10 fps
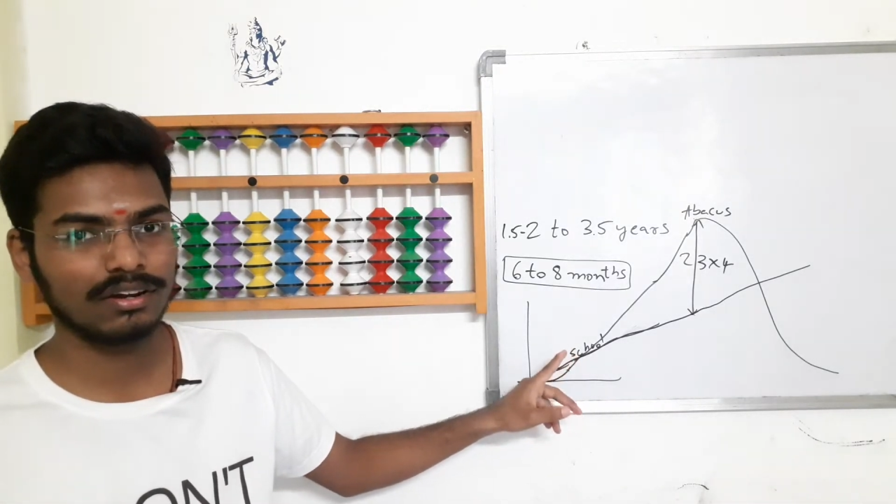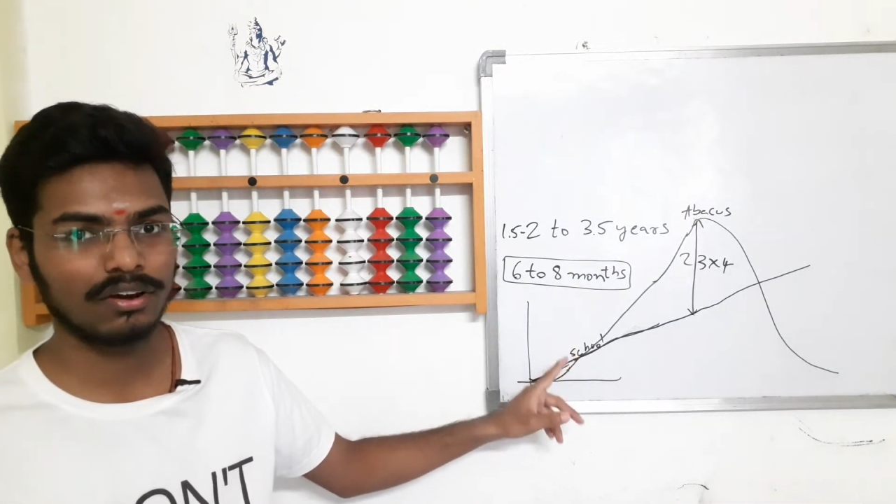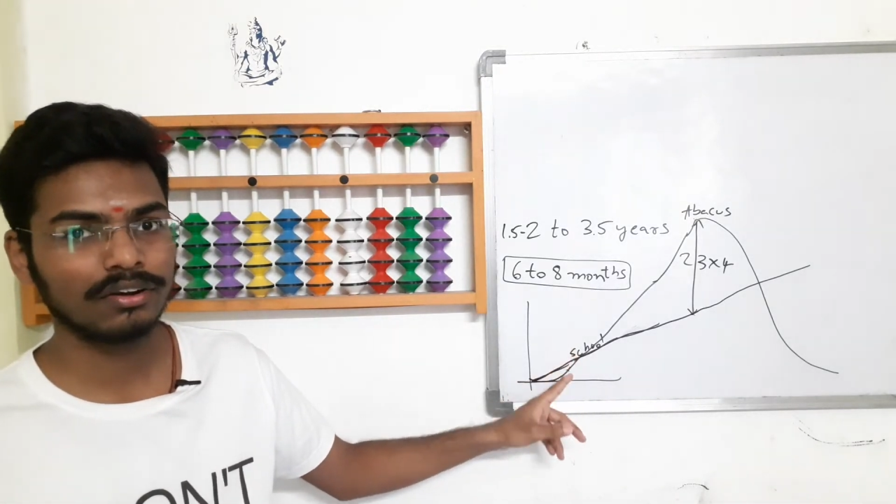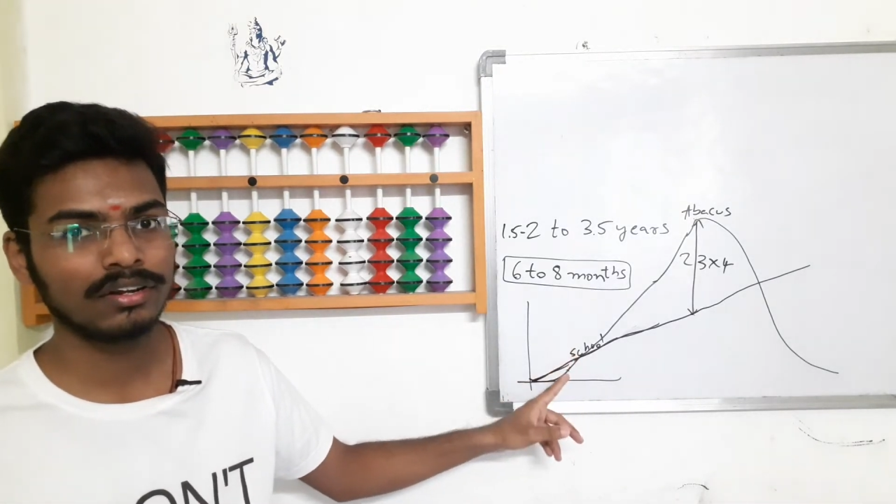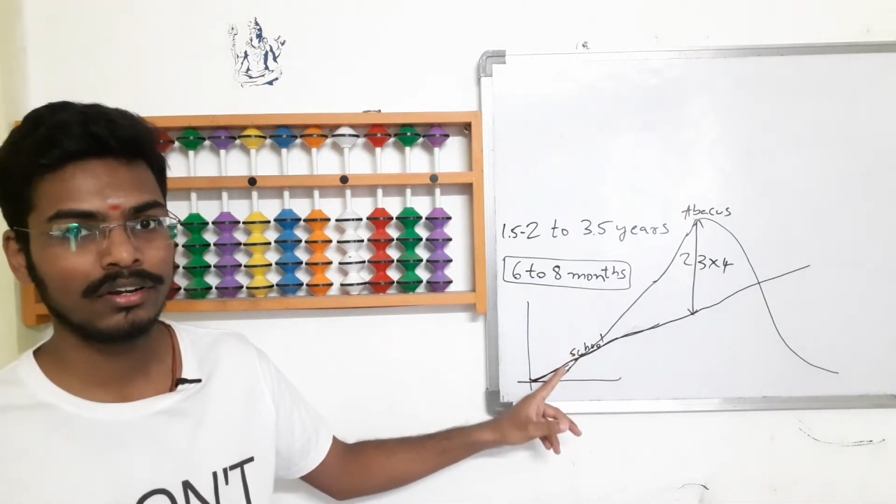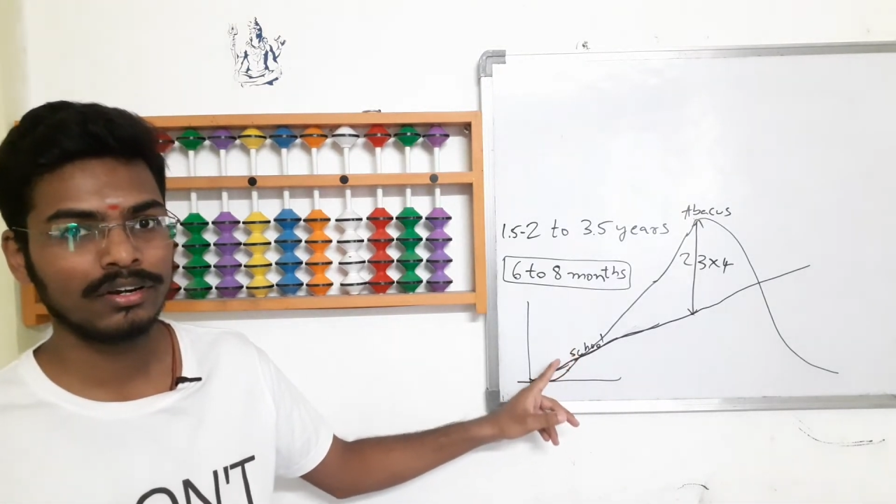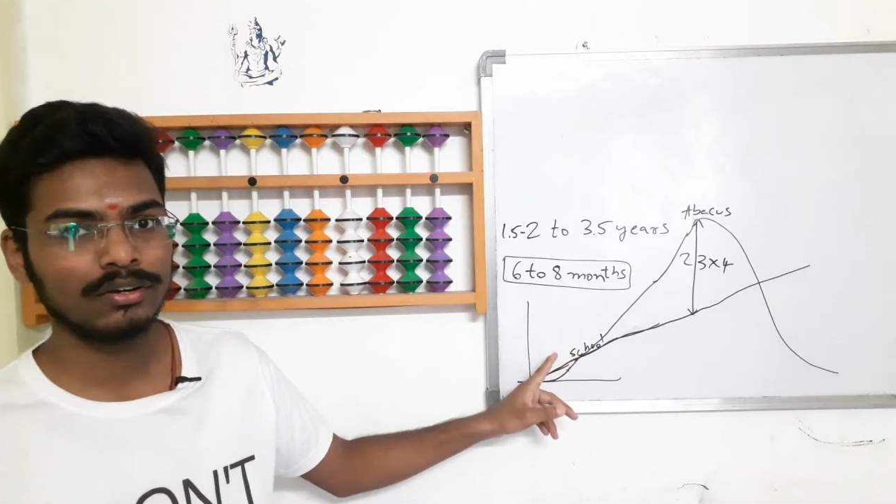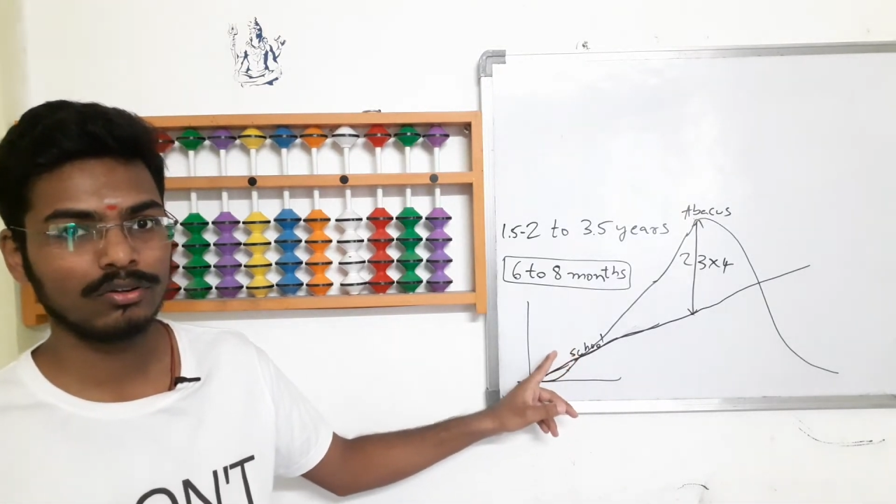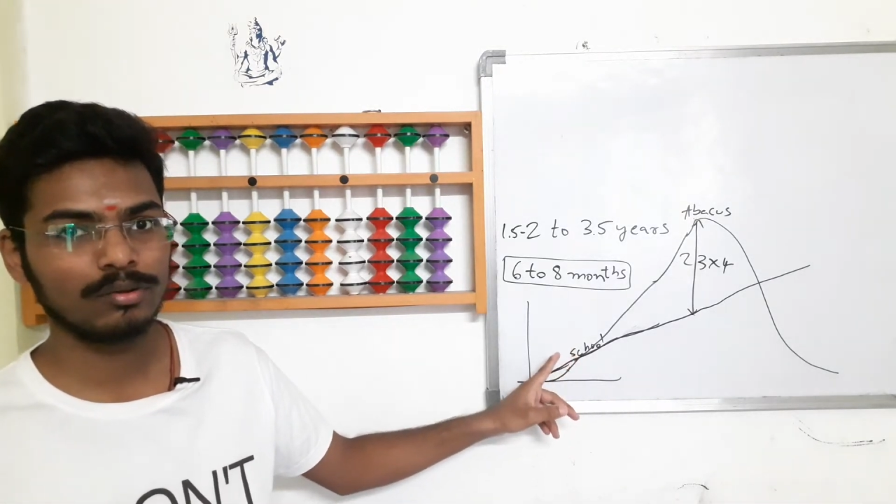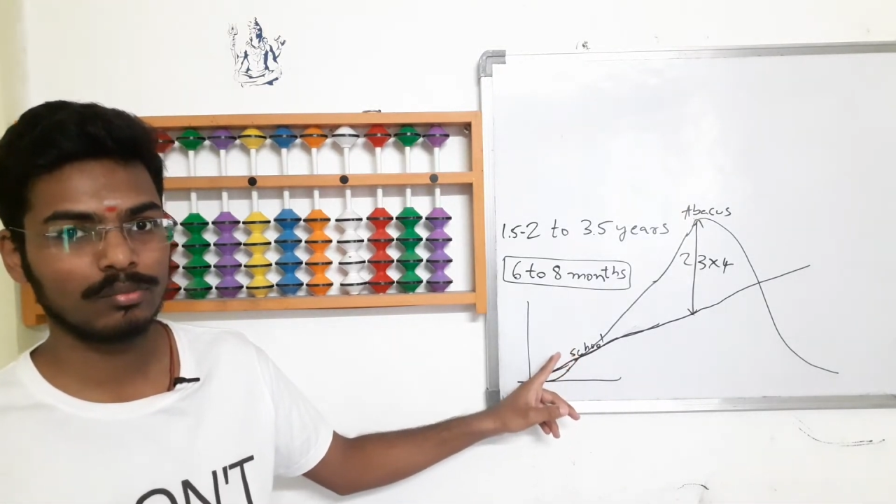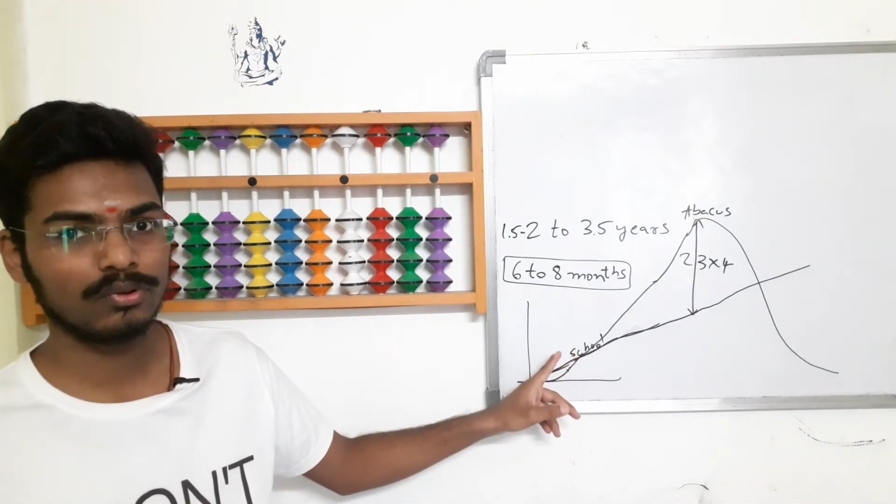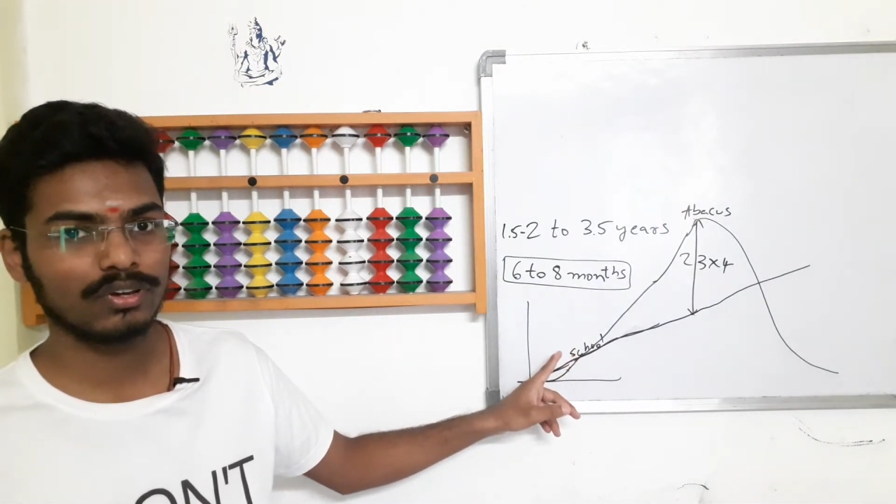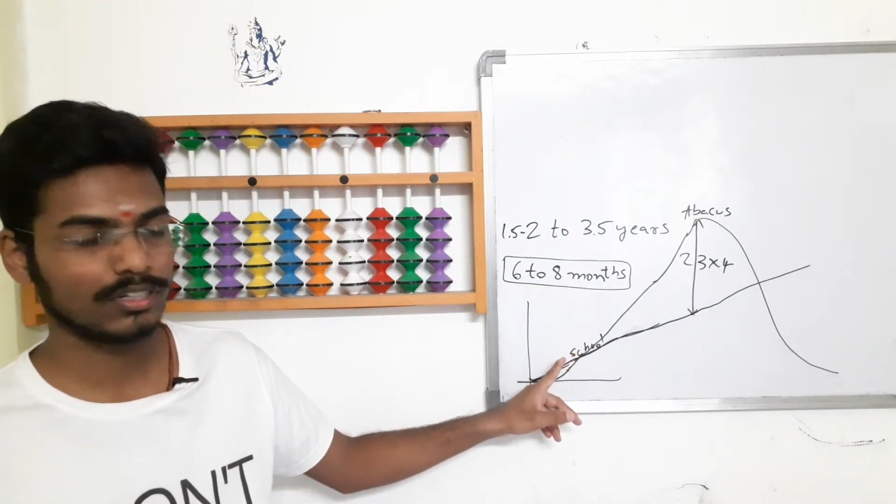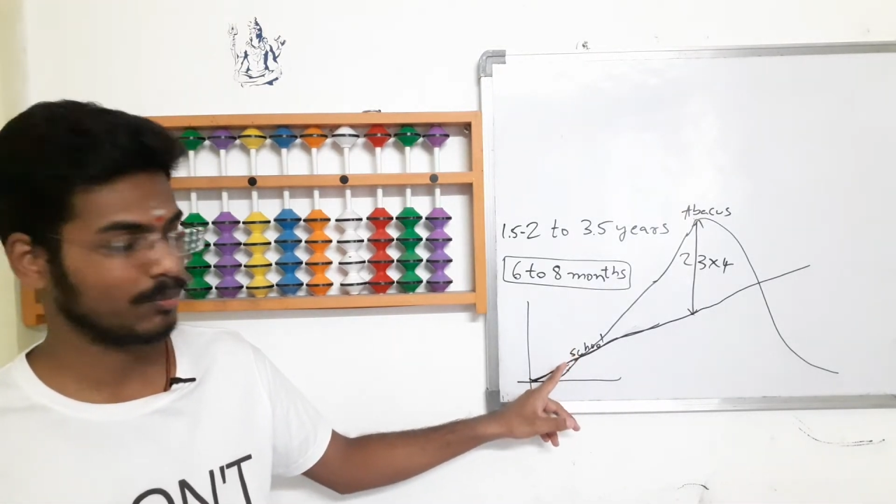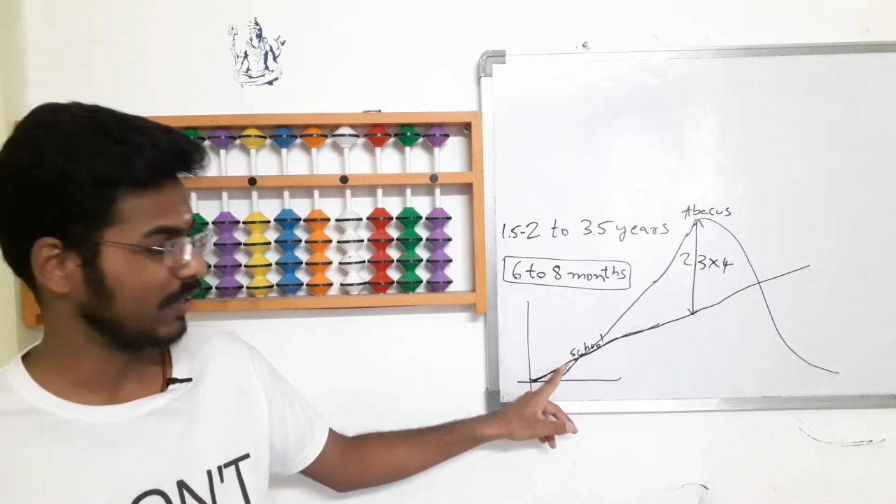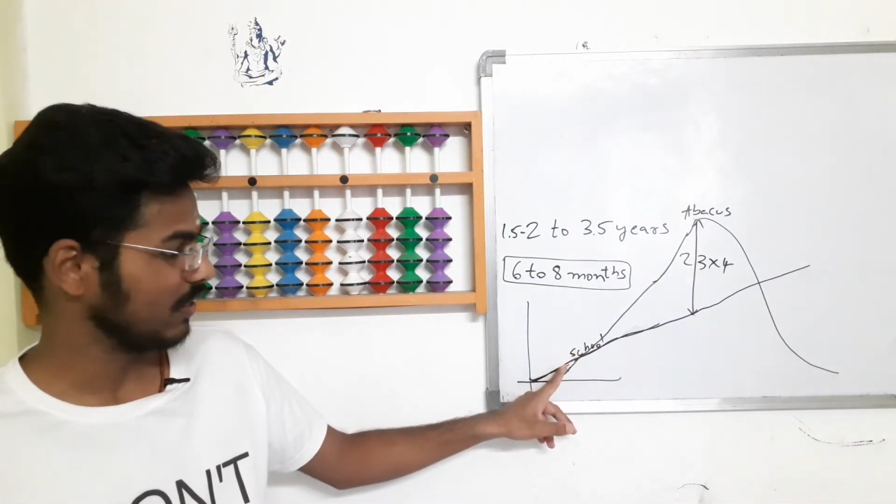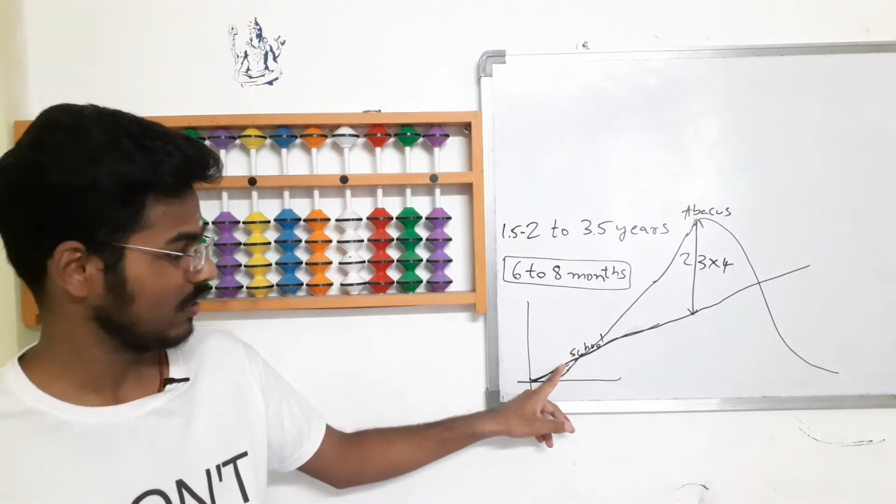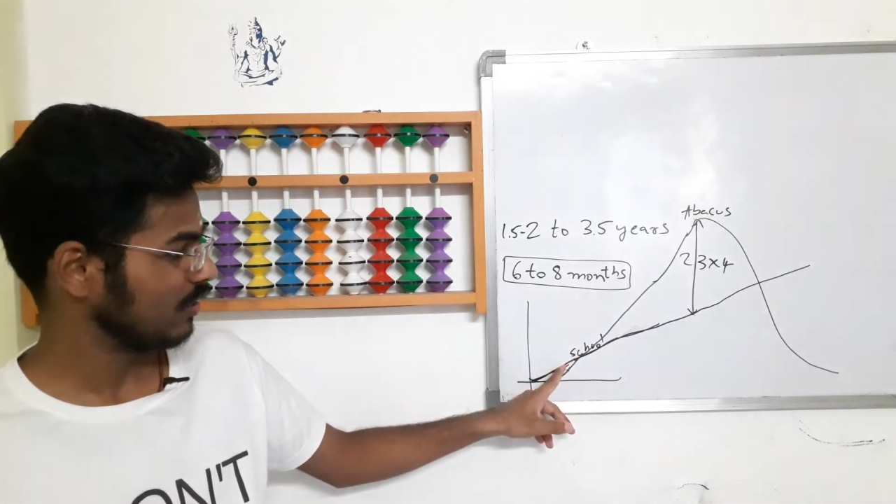lot to improve your speed,